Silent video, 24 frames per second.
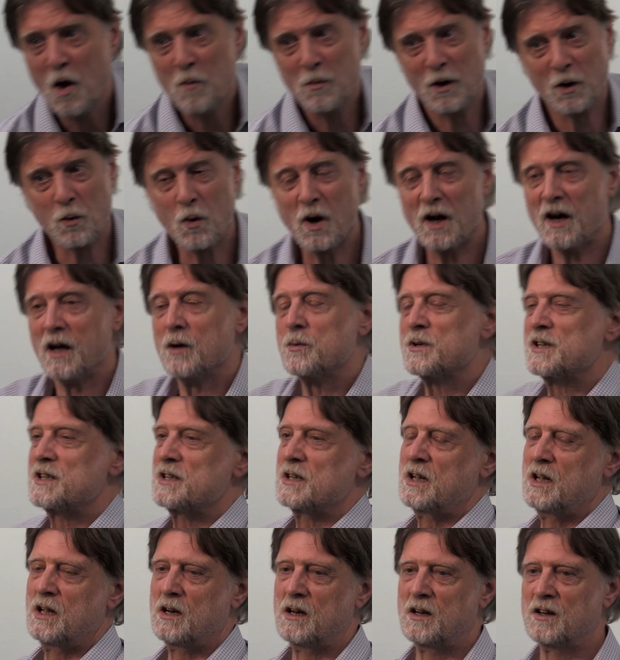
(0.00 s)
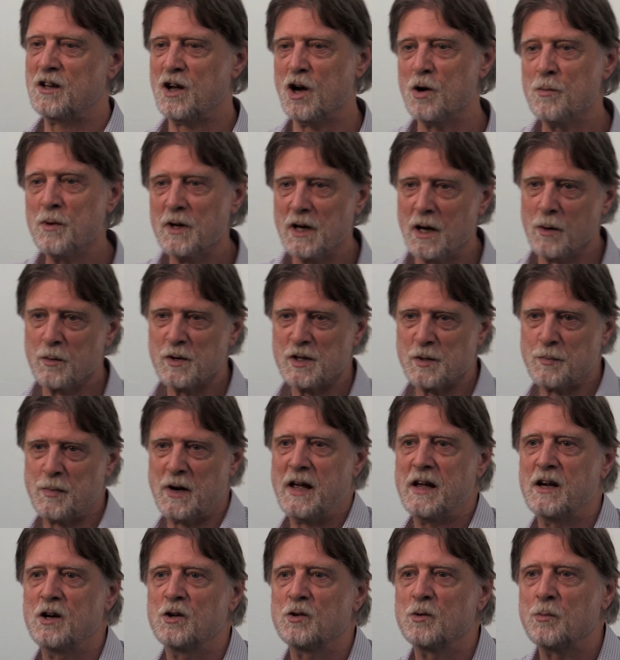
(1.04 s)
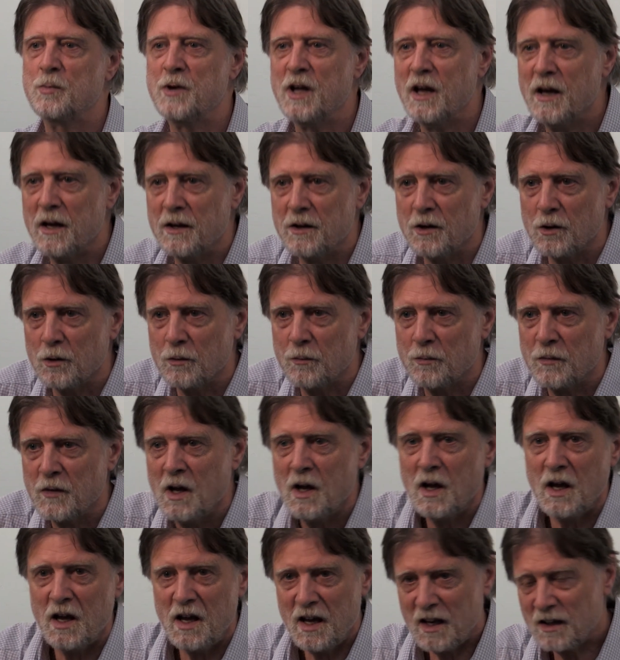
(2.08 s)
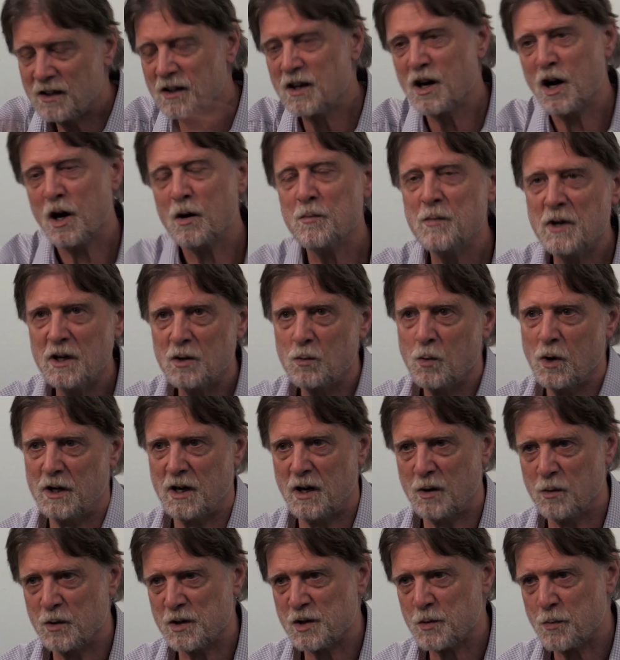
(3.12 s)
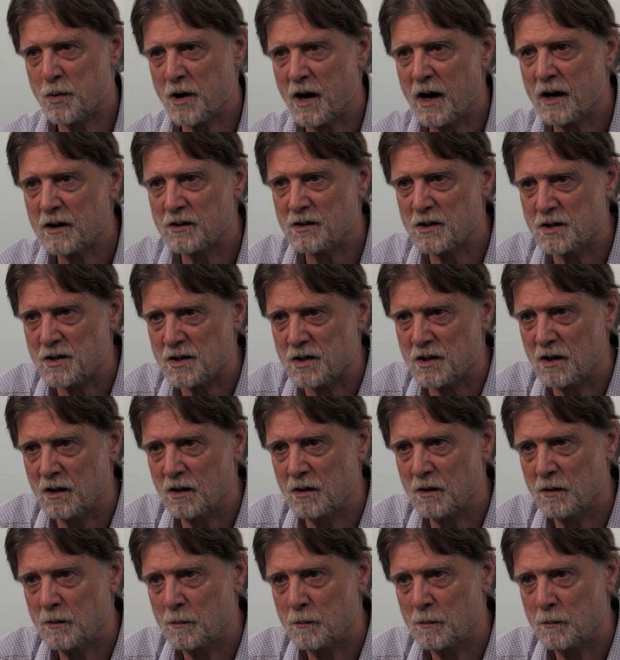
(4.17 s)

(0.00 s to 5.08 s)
But while I was a kid at home and I was playing on the piano, he'd come in when I was practicing